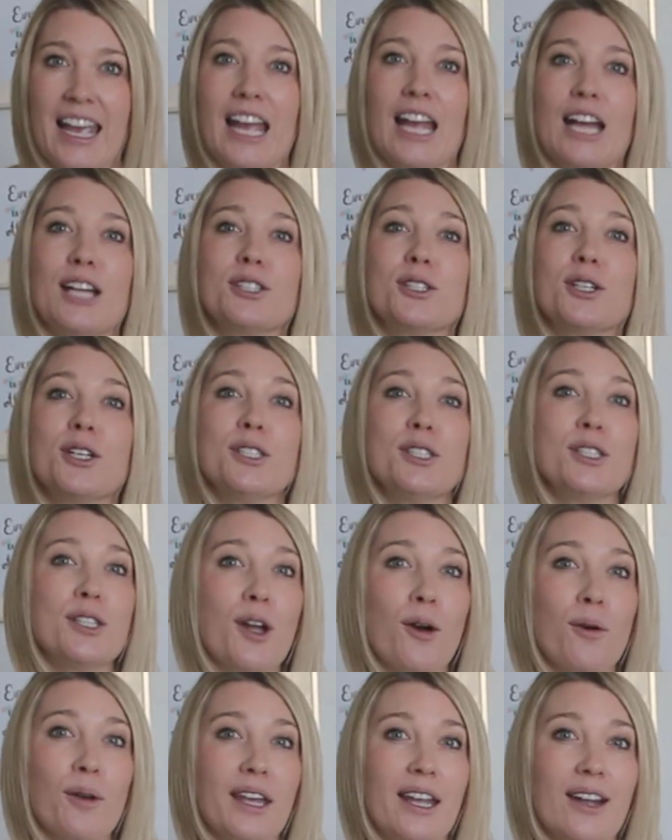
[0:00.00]
It's good to
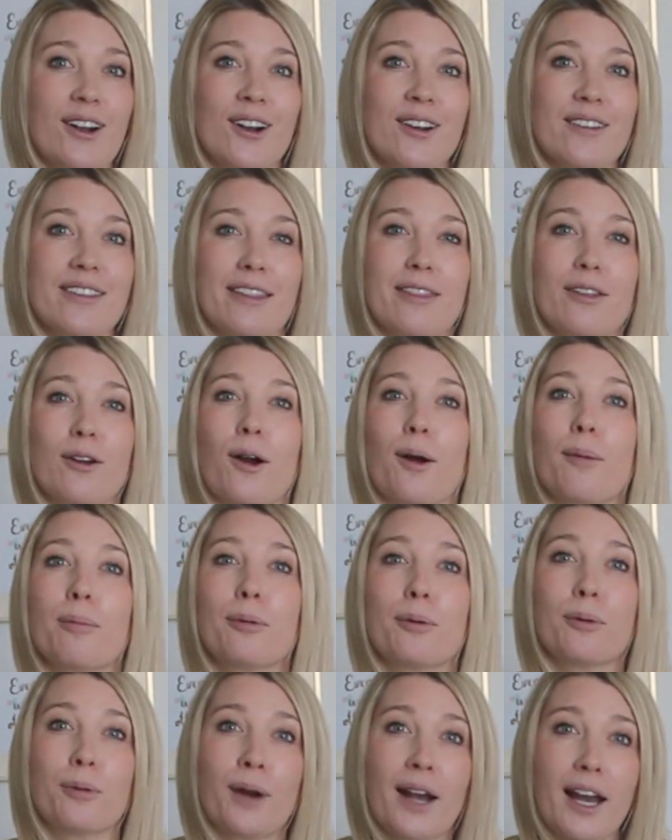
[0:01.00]
note here that there are
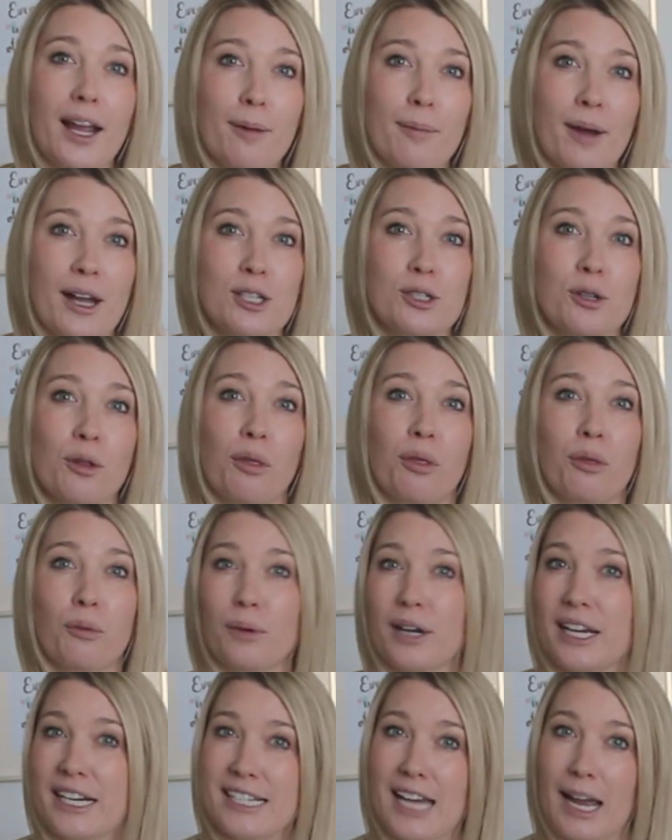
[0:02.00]
pretty much
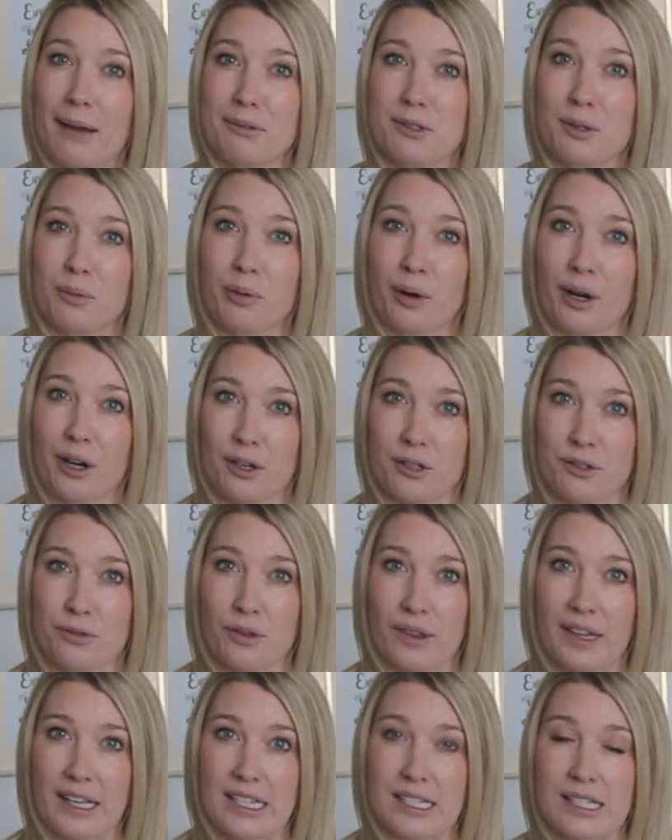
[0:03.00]
three types of printers
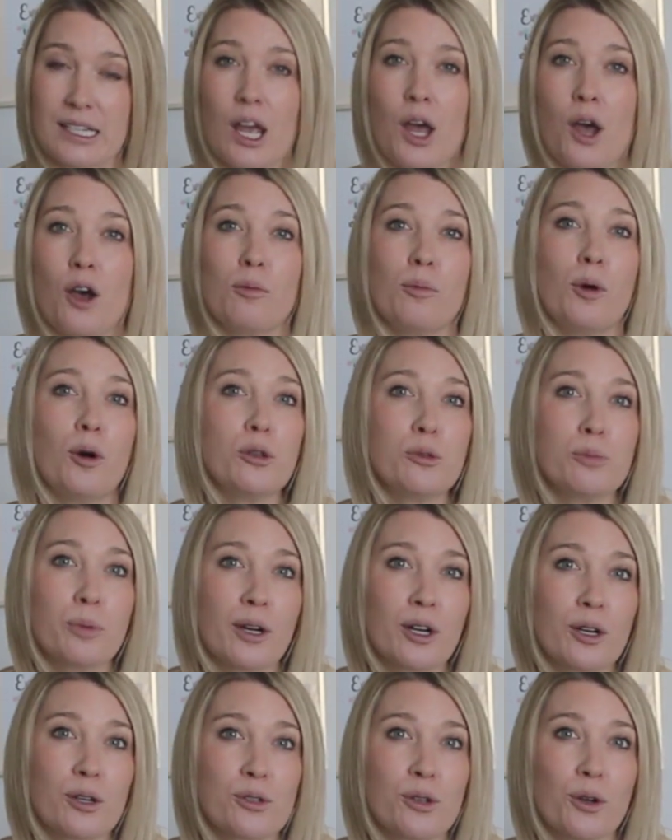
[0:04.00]
for this. Most
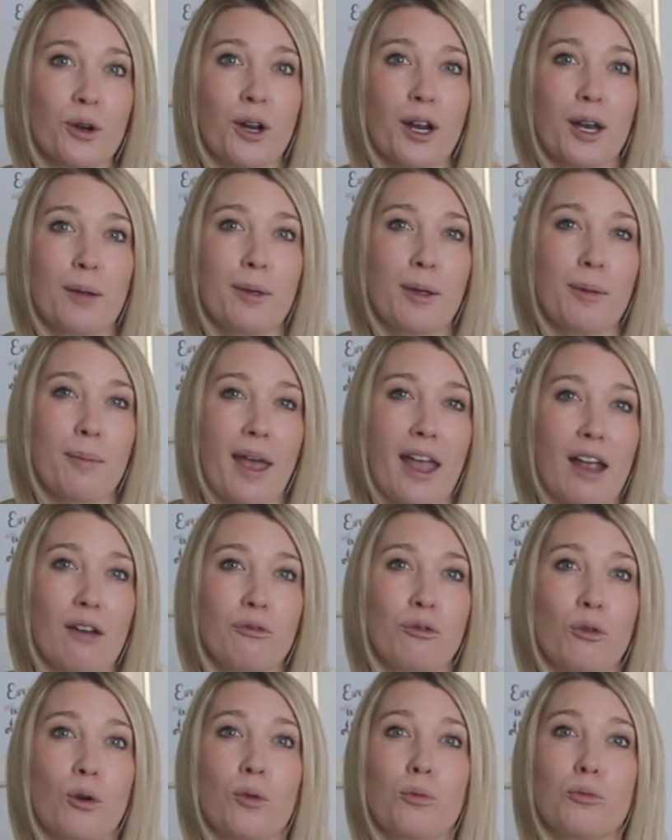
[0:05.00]
printers are going to be made
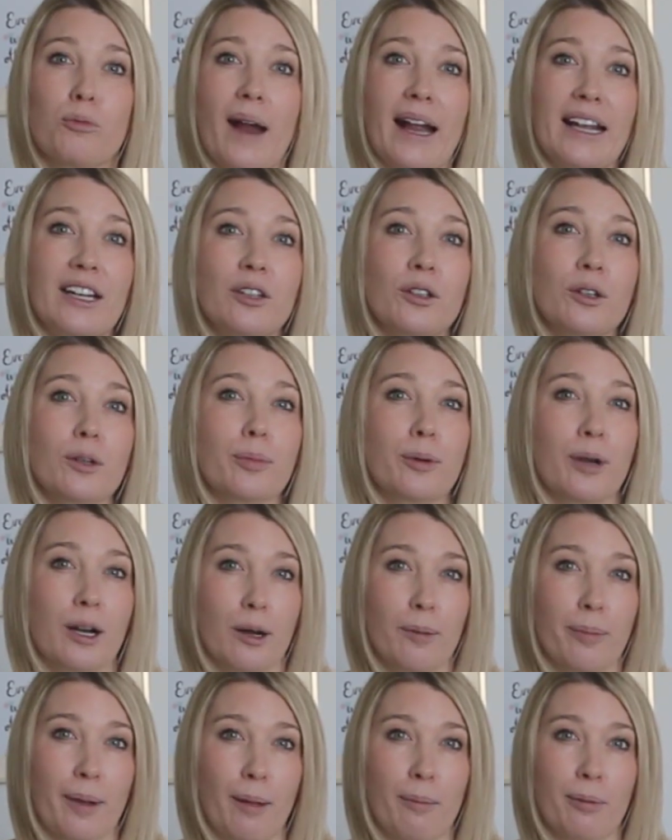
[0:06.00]
for regular
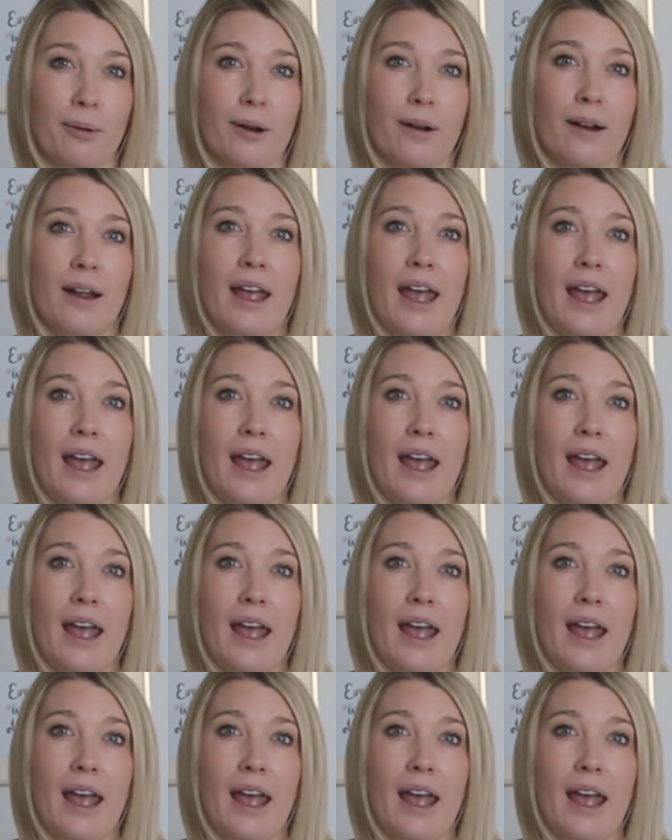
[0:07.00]
printer paper